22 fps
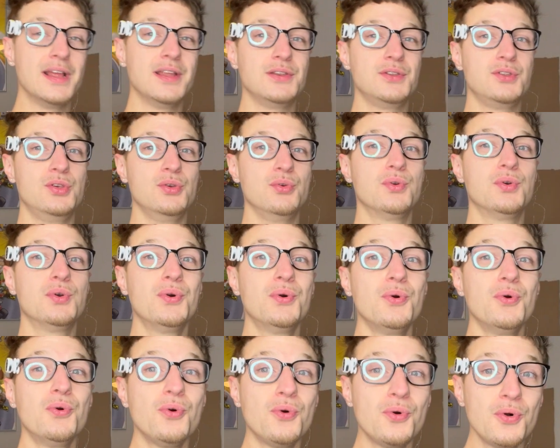to
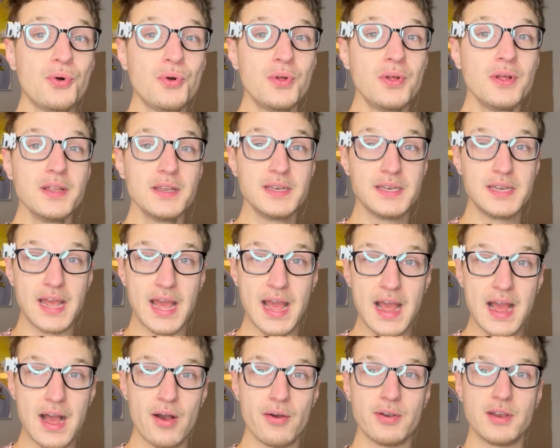cool
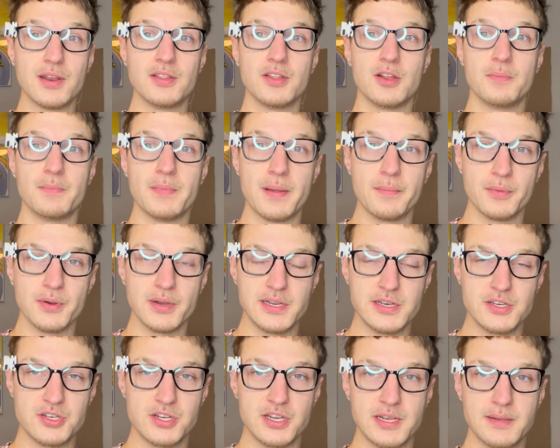down their memory
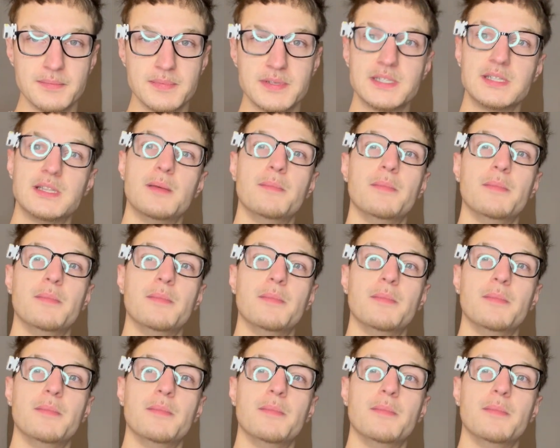chips. The